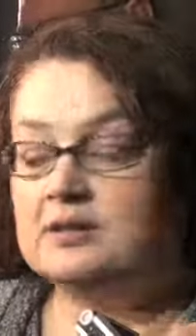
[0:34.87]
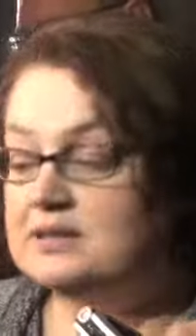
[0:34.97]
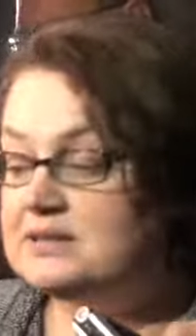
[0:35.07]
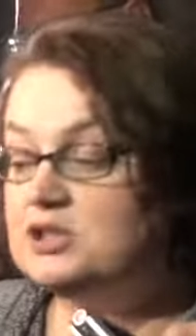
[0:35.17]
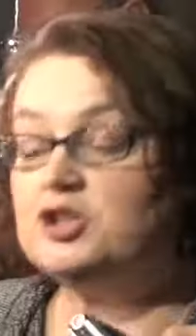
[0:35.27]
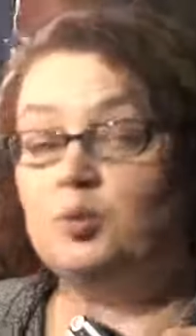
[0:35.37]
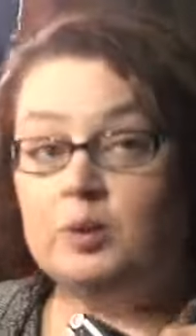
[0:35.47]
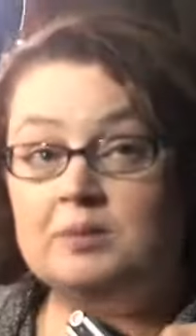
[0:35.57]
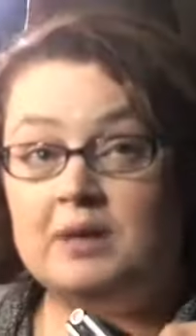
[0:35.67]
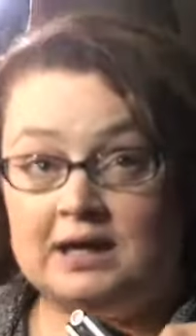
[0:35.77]
The decision
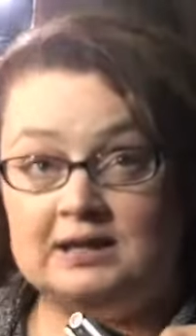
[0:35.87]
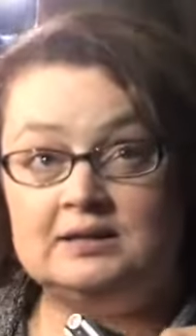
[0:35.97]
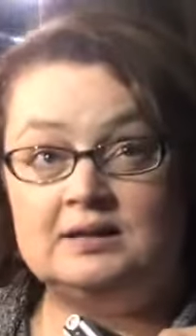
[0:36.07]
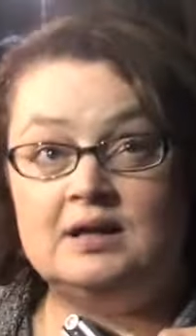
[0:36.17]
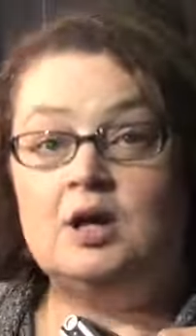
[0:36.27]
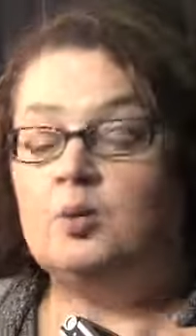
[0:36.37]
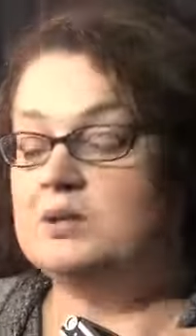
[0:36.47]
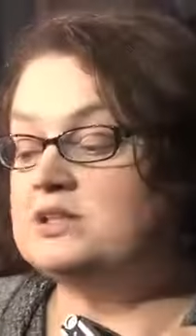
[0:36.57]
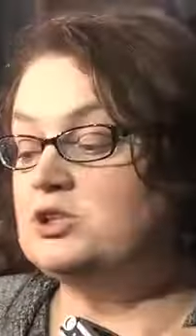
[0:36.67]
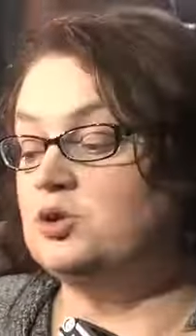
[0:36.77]
we made
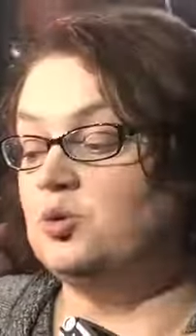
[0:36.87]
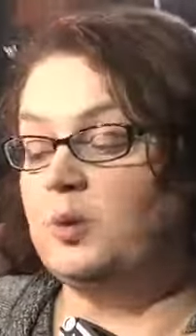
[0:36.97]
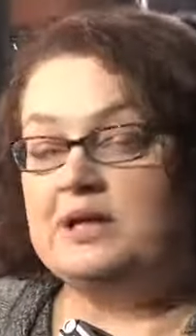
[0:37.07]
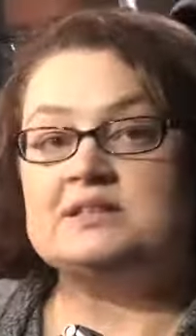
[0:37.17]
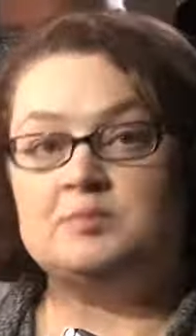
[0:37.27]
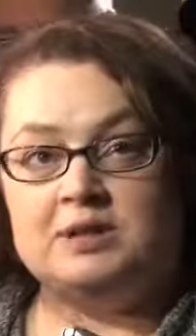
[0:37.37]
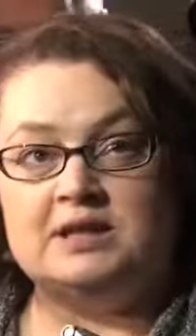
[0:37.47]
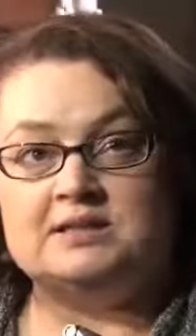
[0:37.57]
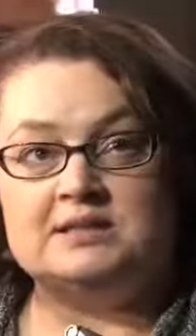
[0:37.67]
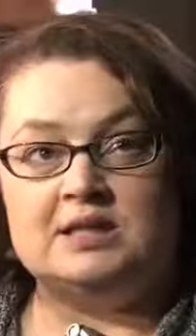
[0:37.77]
was to raise the
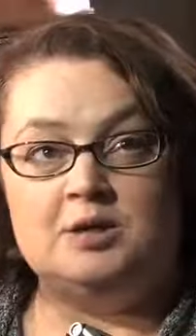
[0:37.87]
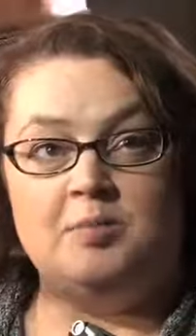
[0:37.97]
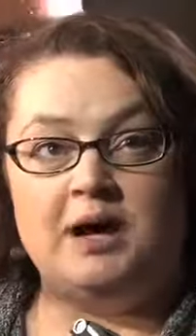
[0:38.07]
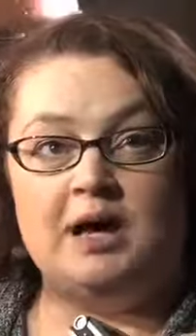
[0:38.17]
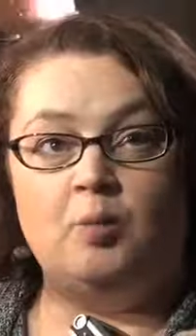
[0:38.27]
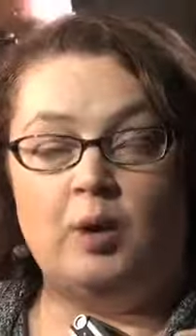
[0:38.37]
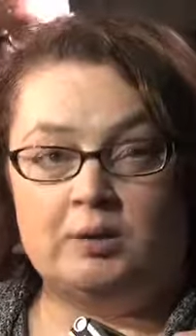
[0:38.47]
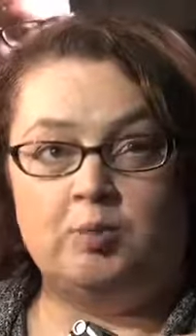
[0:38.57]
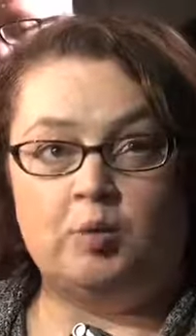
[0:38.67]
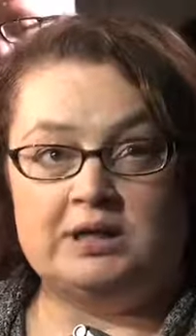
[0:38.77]
PST by
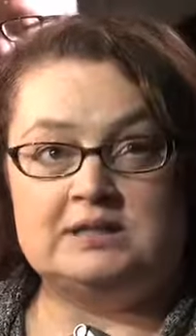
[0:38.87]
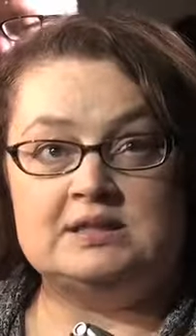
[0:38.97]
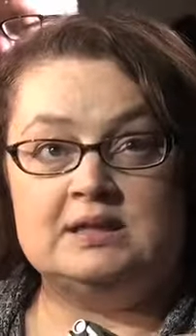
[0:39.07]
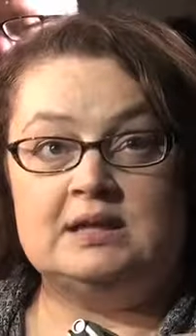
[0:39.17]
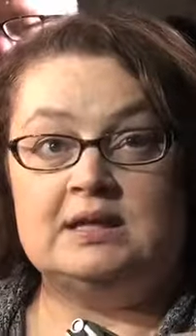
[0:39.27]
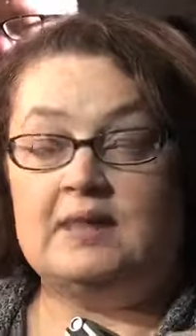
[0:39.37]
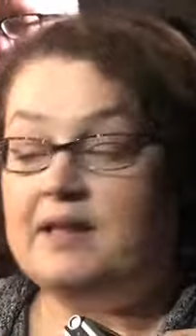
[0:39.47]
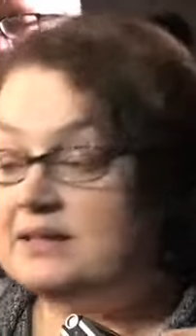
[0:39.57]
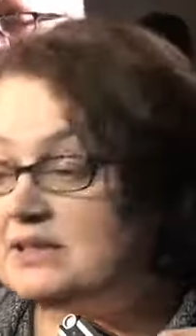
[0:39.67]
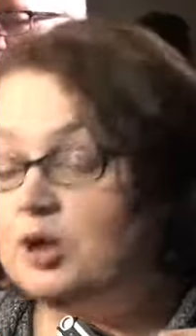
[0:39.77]
one point,
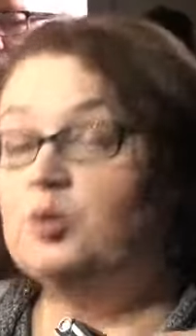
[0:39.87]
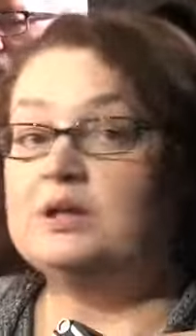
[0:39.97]
and that's the